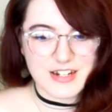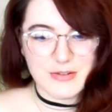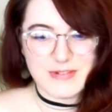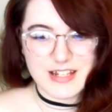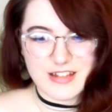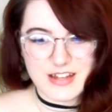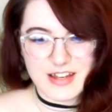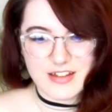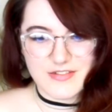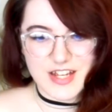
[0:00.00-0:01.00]
too busy looking
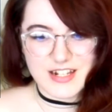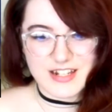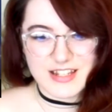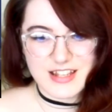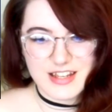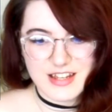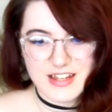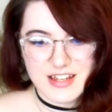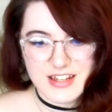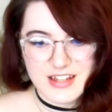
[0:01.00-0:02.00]
at their faces.
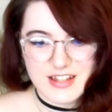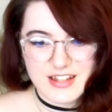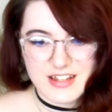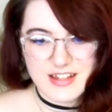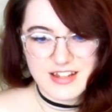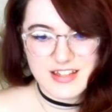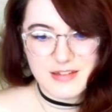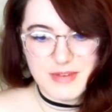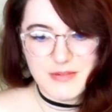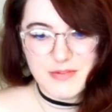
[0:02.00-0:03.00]
They
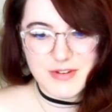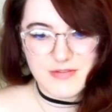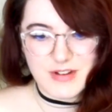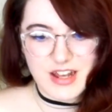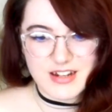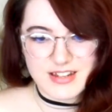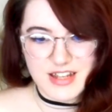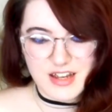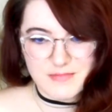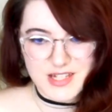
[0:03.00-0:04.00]
make me want red
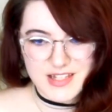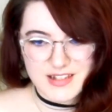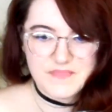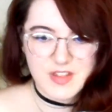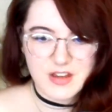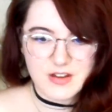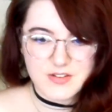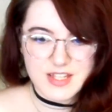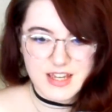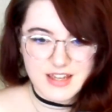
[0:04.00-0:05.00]
Tims.
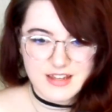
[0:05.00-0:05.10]
Hozuk